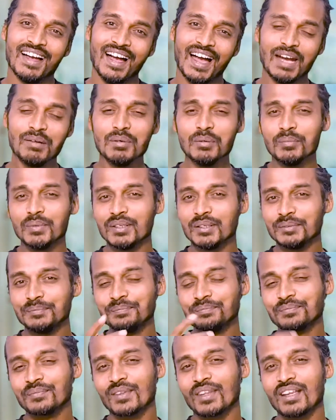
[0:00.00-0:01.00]
I
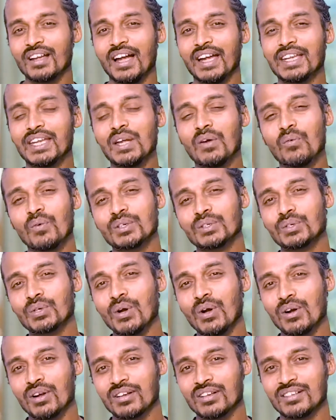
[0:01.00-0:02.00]
remember I gave one
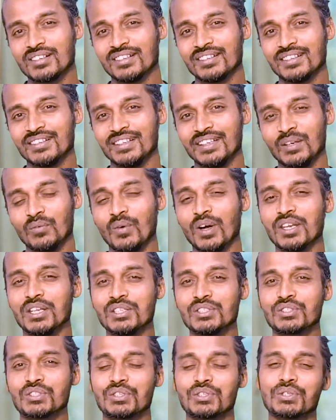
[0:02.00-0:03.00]
talk in one
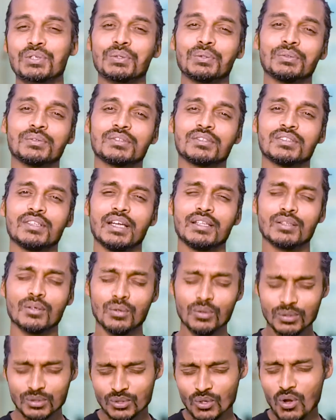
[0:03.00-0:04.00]
institute, and the
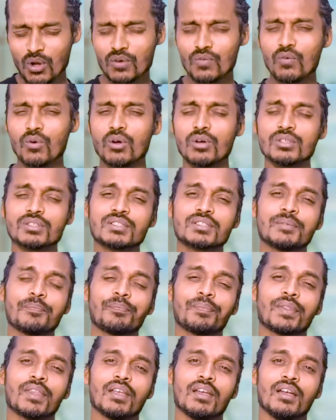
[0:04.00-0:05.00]
whole talk was,
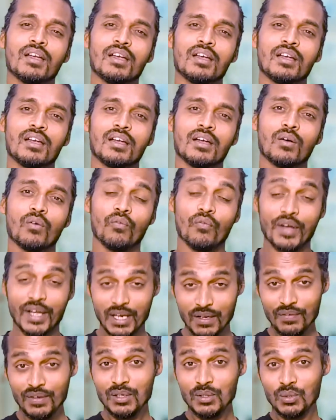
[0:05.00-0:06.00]

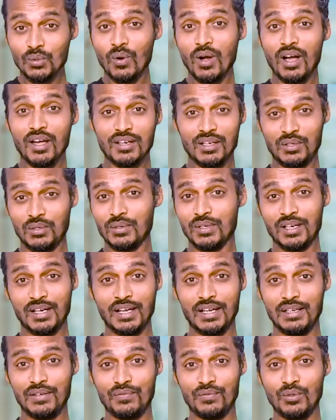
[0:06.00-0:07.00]
wherever you are in your
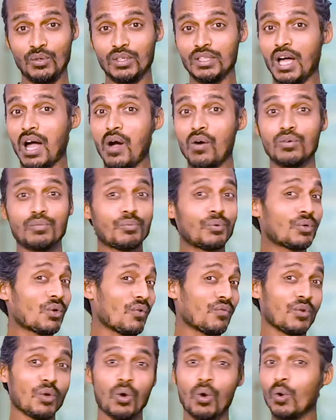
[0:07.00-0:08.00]
life, you are the output
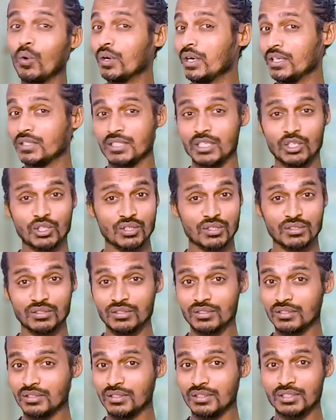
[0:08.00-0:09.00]
of your own decisions.
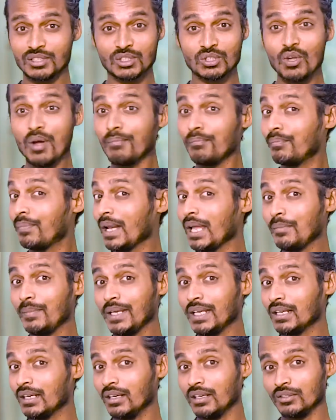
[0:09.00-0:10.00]
Stop
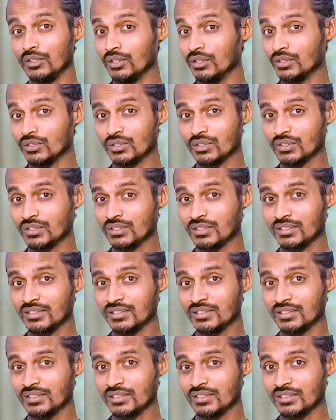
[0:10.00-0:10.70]
blaming others.